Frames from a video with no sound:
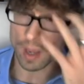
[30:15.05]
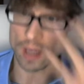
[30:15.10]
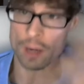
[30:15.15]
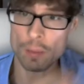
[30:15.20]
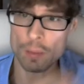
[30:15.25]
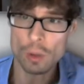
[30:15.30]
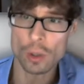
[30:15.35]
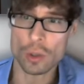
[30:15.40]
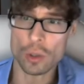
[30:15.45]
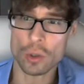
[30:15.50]

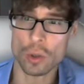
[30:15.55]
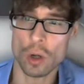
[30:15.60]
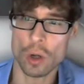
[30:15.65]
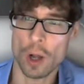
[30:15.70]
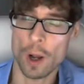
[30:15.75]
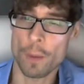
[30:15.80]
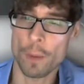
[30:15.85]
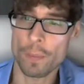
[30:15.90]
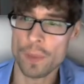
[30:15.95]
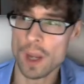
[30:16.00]
animals
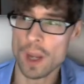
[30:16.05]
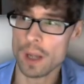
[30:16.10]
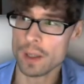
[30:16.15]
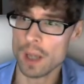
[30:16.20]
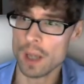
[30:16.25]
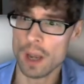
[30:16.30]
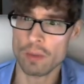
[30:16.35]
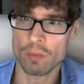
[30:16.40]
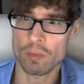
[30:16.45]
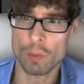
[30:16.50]
that
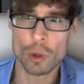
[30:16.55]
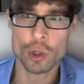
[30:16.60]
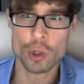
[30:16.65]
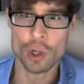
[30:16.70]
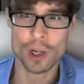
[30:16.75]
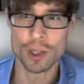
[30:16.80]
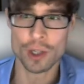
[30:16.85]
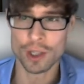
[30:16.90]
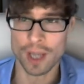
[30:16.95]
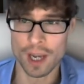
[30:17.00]
have
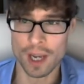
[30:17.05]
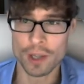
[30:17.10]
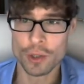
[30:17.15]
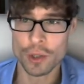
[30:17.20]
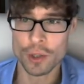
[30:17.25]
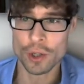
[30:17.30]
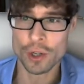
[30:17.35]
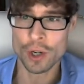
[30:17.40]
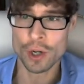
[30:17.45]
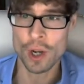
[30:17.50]
much less
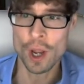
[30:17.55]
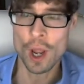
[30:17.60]
cancer,